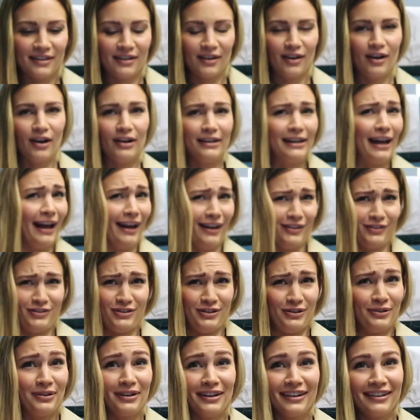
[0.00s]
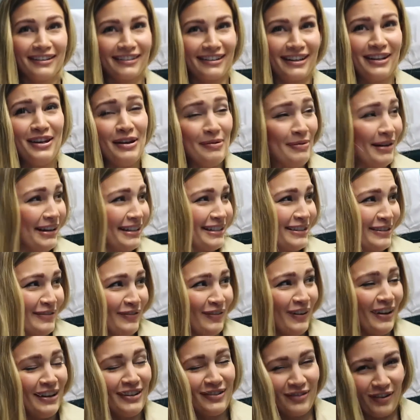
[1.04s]
one on Eduardo. I do it. Can you imagine
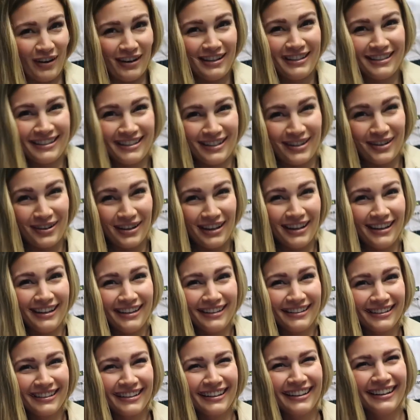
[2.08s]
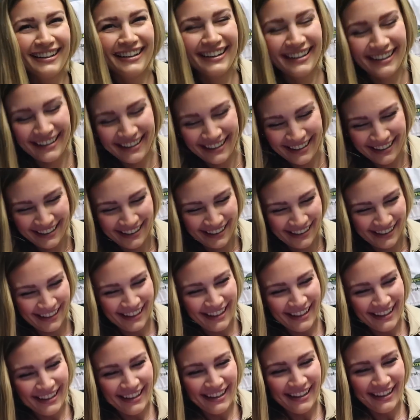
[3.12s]
if I tried to do You should try that. The
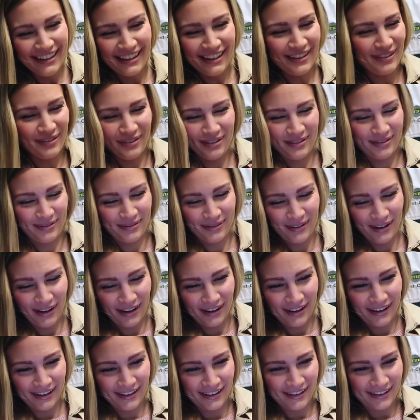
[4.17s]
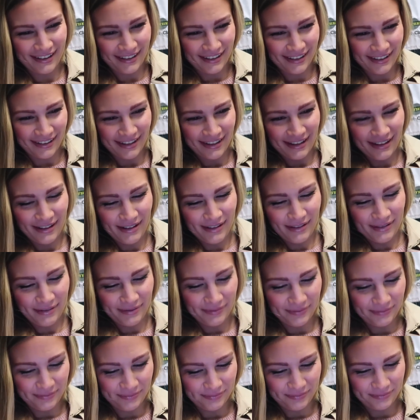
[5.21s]
family of trolls. I got
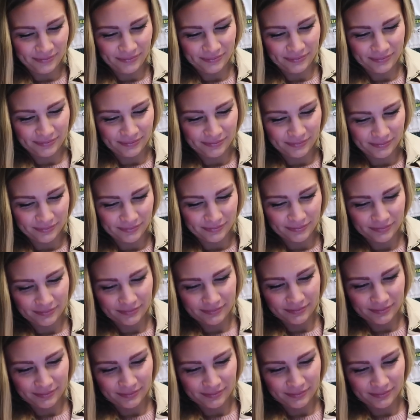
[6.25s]
Eduardo's one though, to